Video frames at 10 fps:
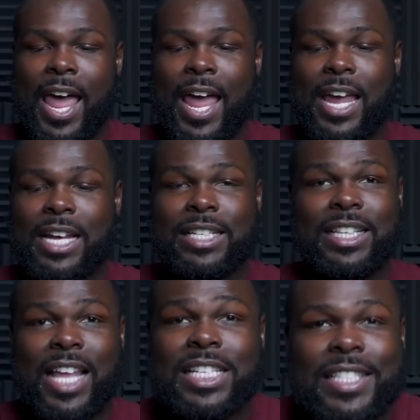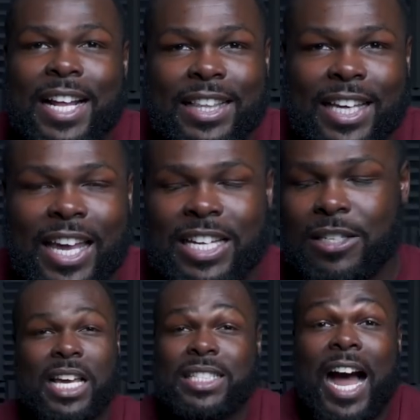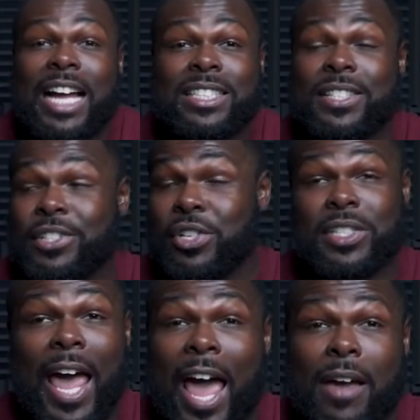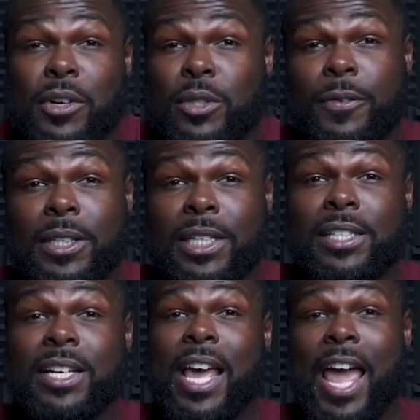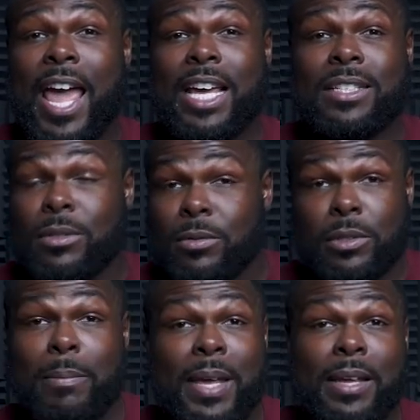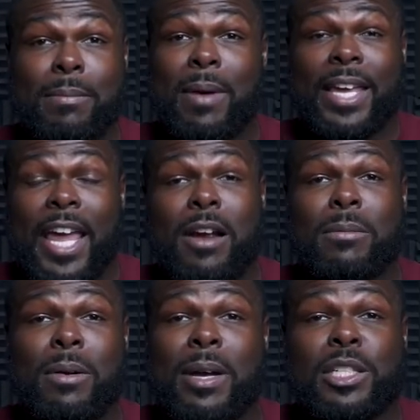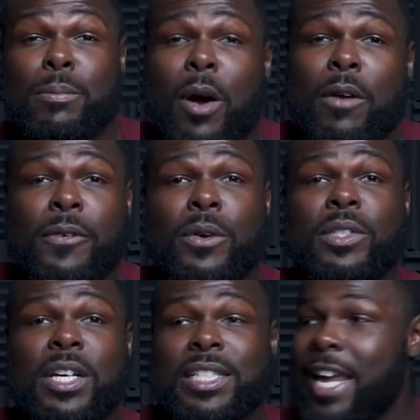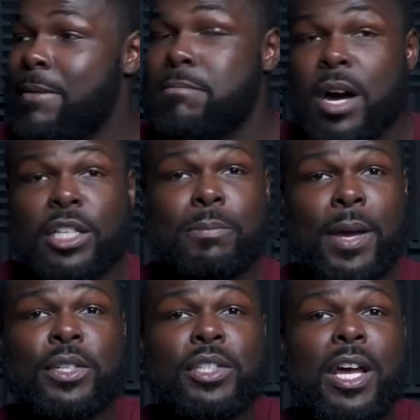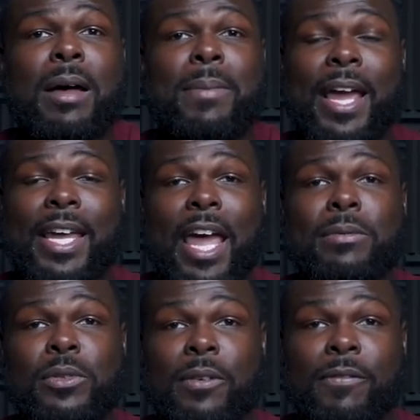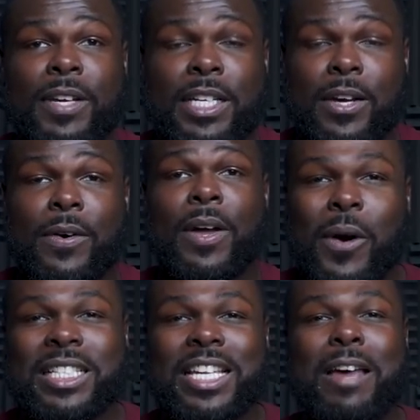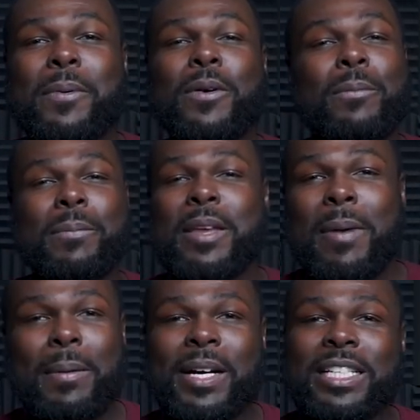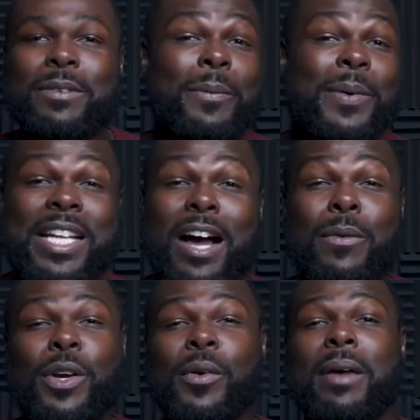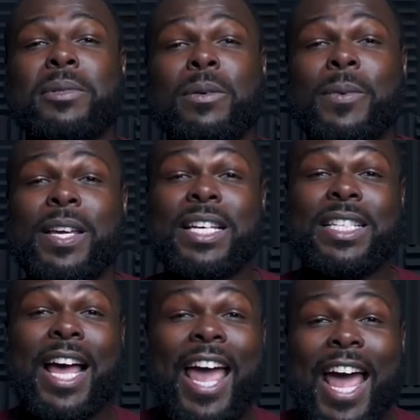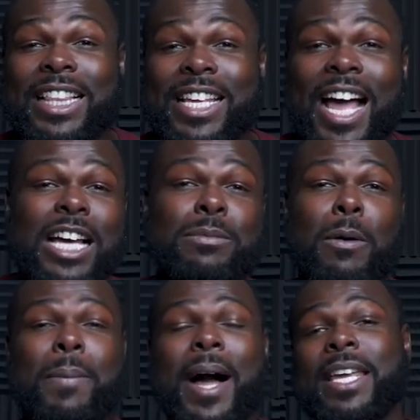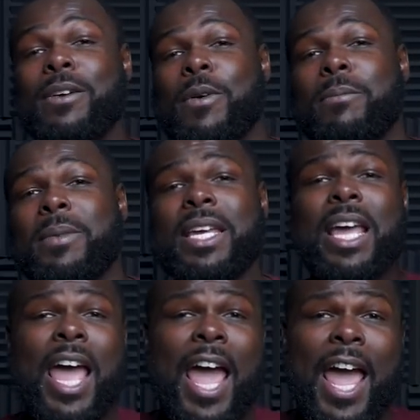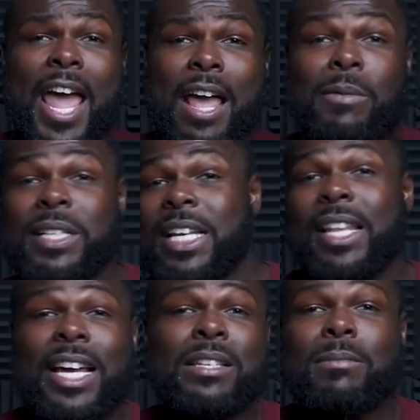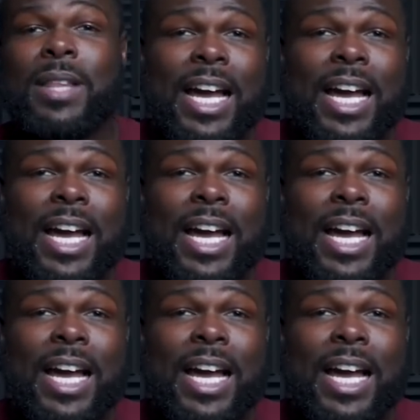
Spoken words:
and that's not the case. It's honestly just average footage, and to me, my camera, my smartphone, does a much better job at capturing video. For example, me and my buddy, we went out, we grabbed some wings, I had the Osmo Pocket with me, and we did like some